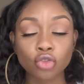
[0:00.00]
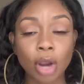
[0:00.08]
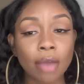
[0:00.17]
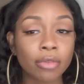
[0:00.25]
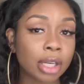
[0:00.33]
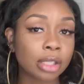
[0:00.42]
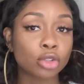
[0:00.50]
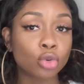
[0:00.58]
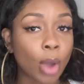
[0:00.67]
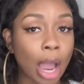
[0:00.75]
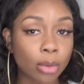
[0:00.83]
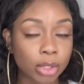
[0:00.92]
driving
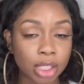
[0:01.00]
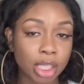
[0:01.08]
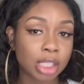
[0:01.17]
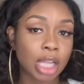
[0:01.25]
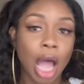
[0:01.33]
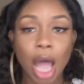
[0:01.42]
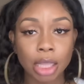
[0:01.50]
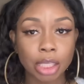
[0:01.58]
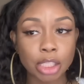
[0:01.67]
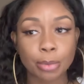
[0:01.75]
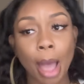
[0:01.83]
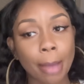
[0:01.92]
2 hours to his
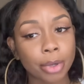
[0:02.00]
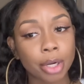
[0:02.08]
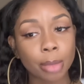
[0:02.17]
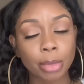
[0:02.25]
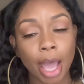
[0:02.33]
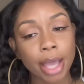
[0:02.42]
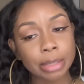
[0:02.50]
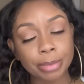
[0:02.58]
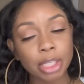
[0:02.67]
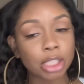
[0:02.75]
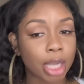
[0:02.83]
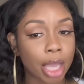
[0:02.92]
college, popping up the
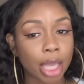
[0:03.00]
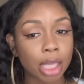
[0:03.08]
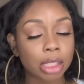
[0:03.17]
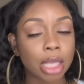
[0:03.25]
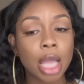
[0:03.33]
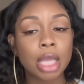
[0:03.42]
high-speed chase,